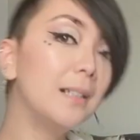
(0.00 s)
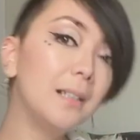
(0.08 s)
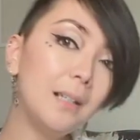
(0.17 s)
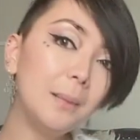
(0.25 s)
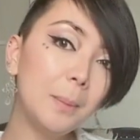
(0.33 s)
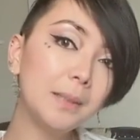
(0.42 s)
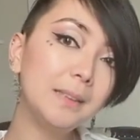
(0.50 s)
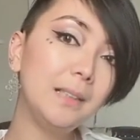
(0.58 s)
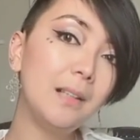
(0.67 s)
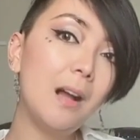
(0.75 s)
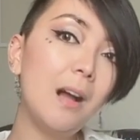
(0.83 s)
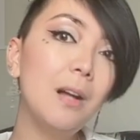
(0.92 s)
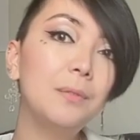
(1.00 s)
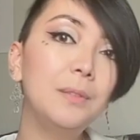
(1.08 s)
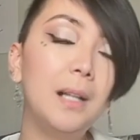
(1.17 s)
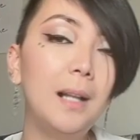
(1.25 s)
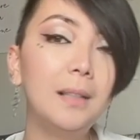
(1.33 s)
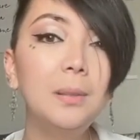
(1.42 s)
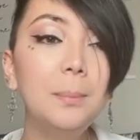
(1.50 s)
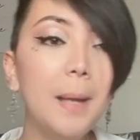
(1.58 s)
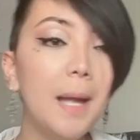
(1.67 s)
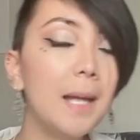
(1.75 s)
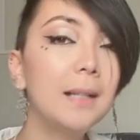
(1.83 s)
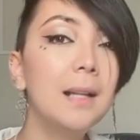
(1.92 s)
unboxing of the Aldo
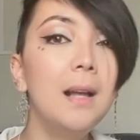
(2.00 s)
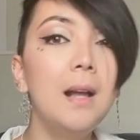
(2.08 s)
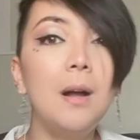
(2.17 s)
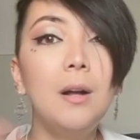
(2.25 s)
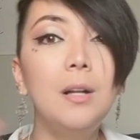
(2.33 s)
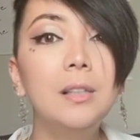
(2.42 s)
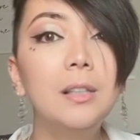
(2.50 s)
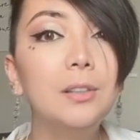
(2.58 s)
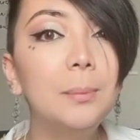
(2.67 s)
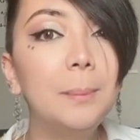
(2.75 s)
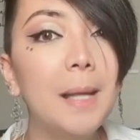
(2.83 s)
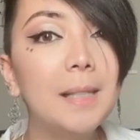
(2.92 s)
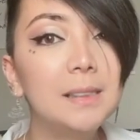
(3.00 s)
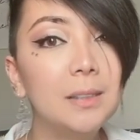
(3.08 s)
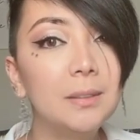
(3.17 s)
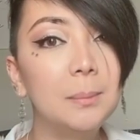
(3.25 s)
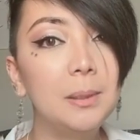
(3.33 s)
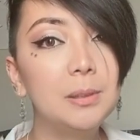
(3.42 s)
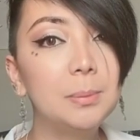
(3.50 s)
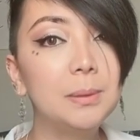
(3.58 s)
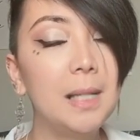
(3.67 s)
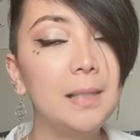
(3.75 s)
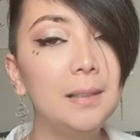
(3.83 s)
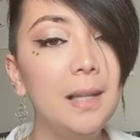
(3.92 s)
bag, all the other bags here on my YouTube
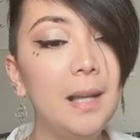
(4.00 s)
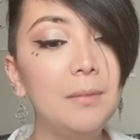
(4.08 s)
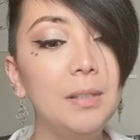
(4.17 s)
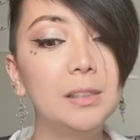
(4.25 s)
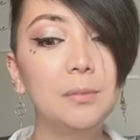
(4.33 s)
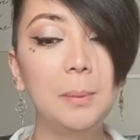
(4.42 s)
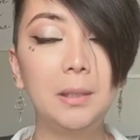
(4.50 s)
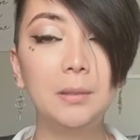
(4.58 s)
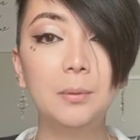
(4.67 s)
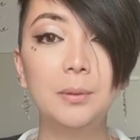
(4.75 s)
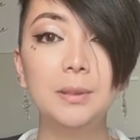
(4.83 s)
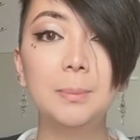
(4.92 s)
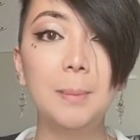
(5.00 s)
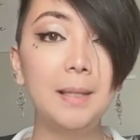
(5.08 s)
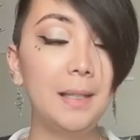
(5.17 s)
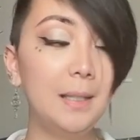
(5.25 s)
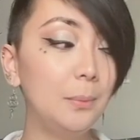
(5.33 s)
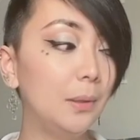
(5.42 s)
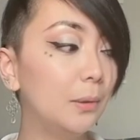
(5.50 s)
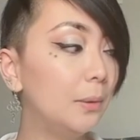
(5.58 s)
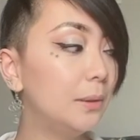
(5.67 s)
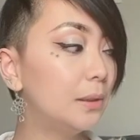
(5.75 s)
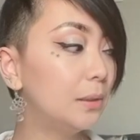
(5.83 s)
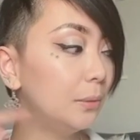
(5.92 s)
channel. I have lots of Michael Kors bag, and we are
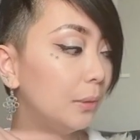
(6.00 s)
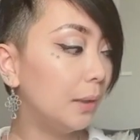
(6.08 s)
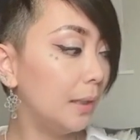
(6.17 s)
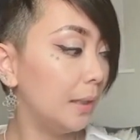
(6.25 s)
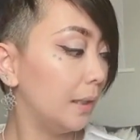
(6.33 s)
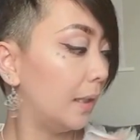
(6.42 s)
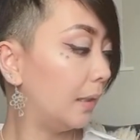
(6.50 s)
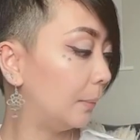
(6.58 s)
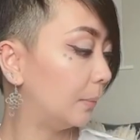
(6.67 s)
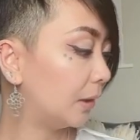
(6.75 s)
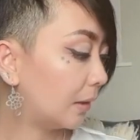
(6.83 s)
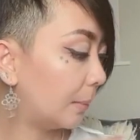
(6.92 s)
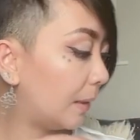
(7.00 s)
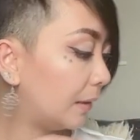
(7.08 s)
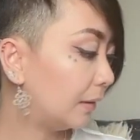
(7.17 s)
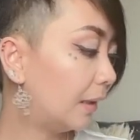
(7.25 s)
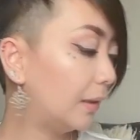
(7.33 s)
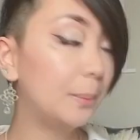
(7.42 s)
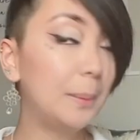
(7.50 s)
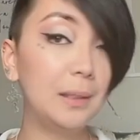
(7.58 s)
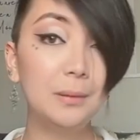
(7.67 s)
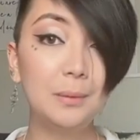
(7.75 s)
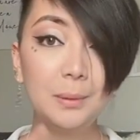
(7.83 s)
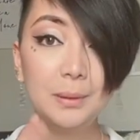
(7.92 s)
going to talk about the other
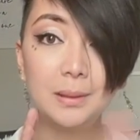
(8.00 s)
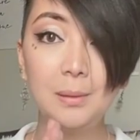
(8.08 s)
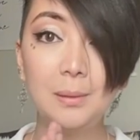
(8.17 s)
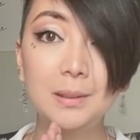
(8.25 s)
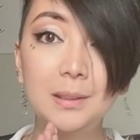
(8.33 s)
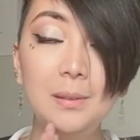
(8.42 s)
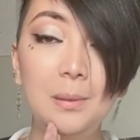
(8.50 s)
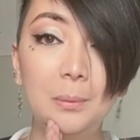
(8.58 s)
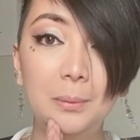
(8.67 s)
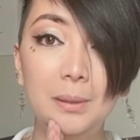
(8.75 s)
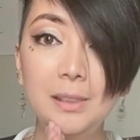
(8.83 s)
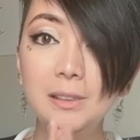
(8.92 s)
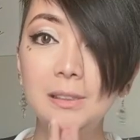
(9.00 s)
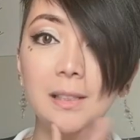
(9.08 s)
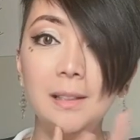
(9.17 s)
Michael Kors also, the orange